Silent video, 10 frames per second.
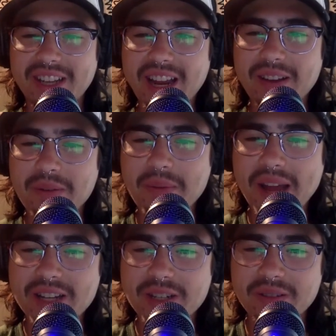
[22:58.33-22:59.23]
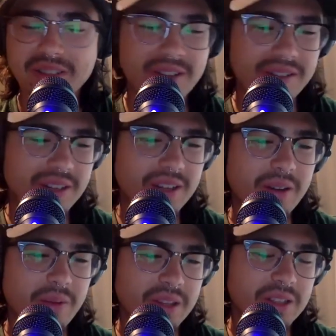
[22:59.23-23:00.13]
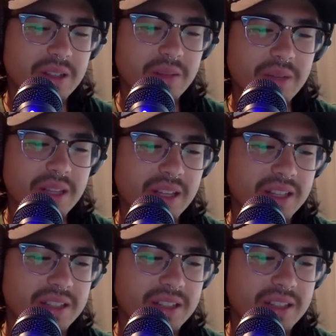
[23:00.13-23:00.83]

Can't even imagine what this could be like.